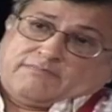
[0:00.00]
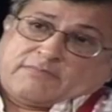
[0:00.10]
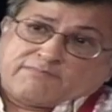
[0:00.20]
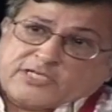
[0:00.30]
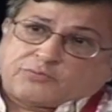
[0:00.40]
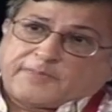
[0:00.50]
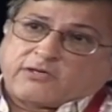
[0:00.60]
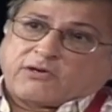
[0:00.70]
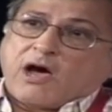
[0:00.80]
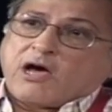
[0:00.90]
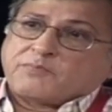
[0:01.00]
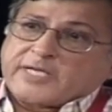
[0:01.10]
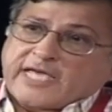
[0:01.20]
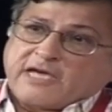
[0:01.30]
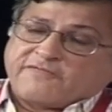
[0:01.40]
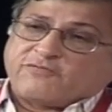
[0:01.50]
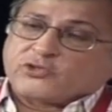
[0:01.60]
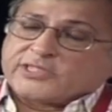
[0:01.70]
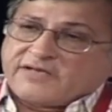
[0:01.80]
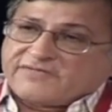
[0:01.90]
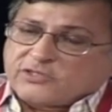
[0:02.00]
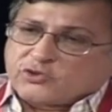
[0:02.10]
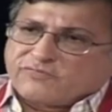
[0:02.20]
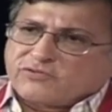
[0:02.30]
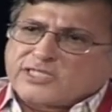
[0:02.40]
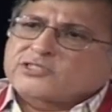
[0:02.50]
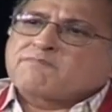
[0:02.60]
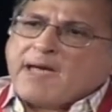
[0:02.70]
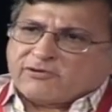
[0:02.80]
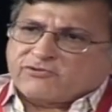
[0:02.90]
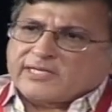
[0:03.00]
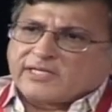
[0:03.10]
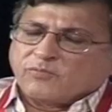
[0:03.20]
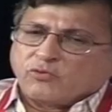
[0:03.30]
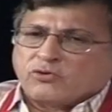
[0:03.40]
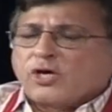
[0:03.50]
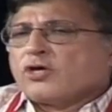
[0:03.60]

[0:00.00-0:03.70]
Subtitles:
much bigger army, air force, navy, and so forth doesn't matter anymore.